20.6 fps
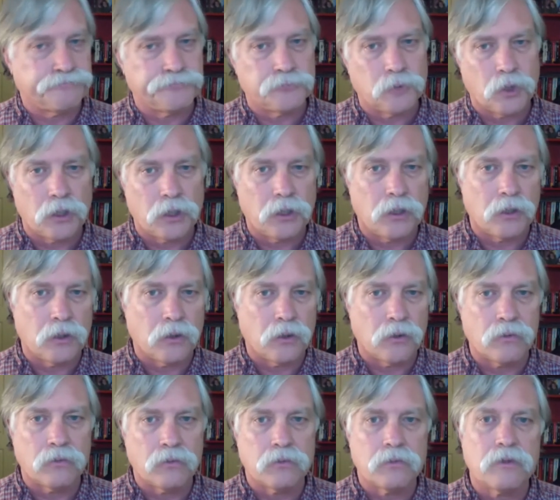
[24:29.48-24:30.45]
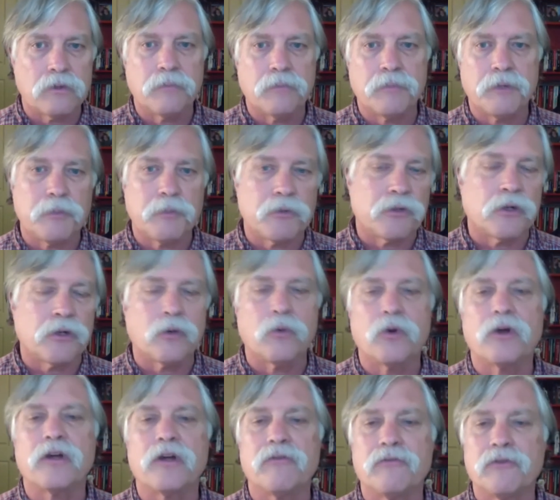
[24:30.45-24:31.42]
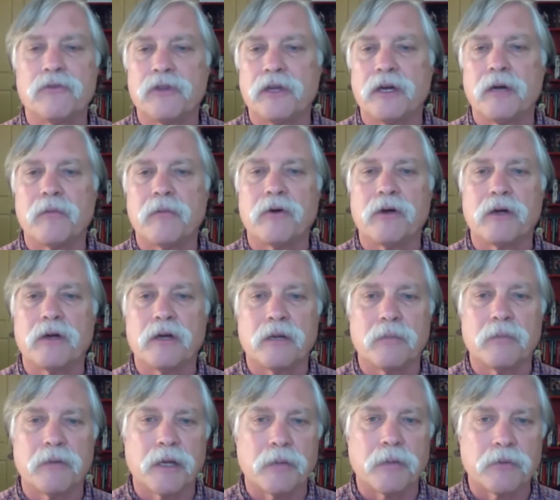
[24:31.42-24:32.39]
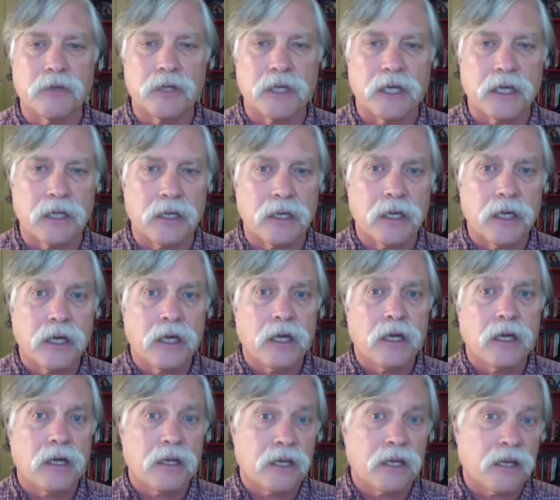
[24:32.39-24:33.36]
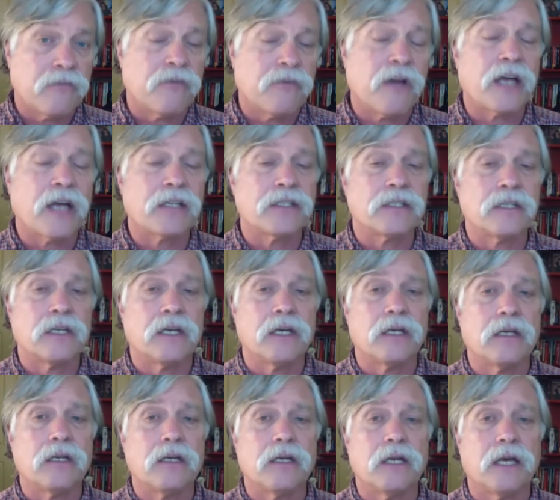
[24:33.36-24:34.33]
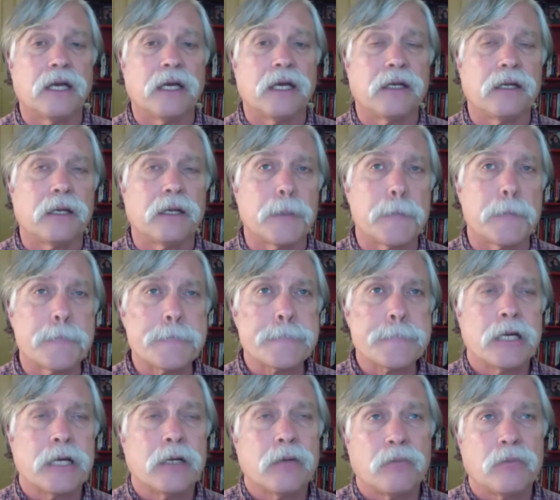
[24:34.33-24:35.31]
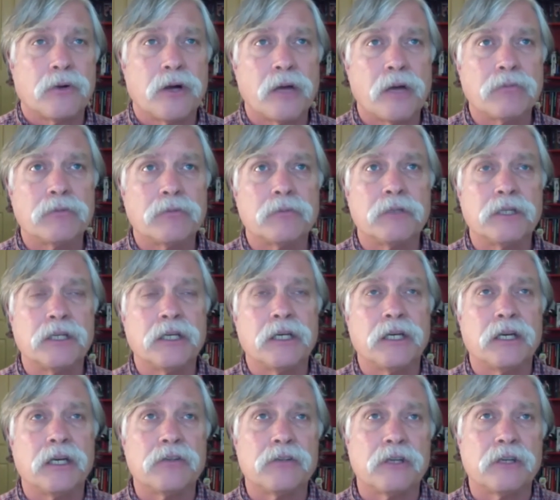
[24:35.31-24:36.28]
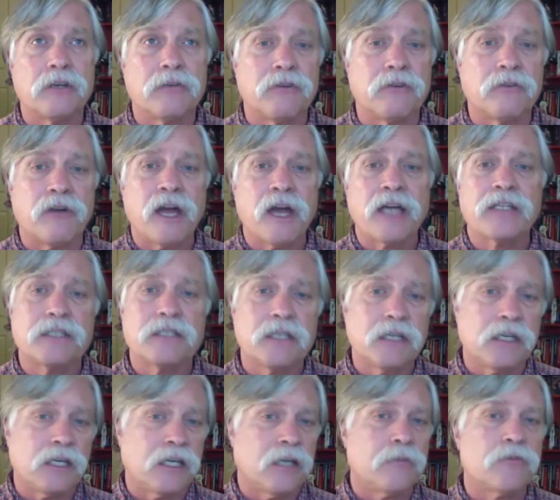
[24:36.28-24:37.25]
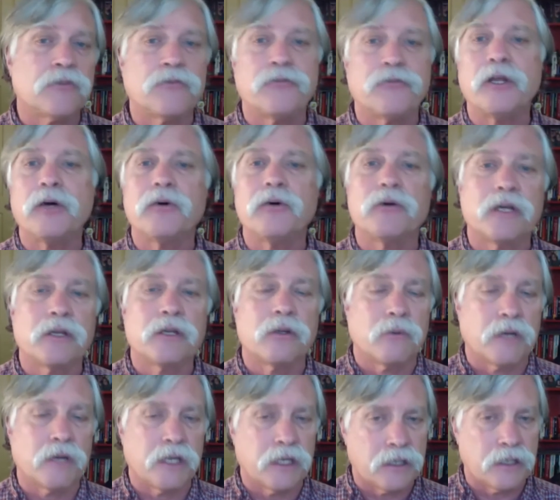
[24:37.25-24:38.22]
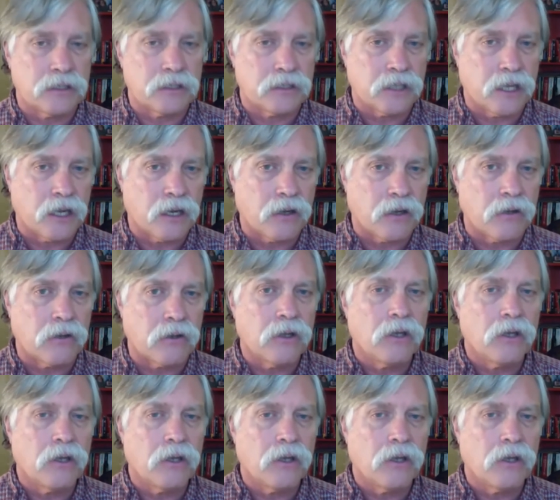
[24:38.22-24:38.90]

the people that are working for them are going to be able to get vaccinated. And probably if the vaccine keeps flowing the way it is now,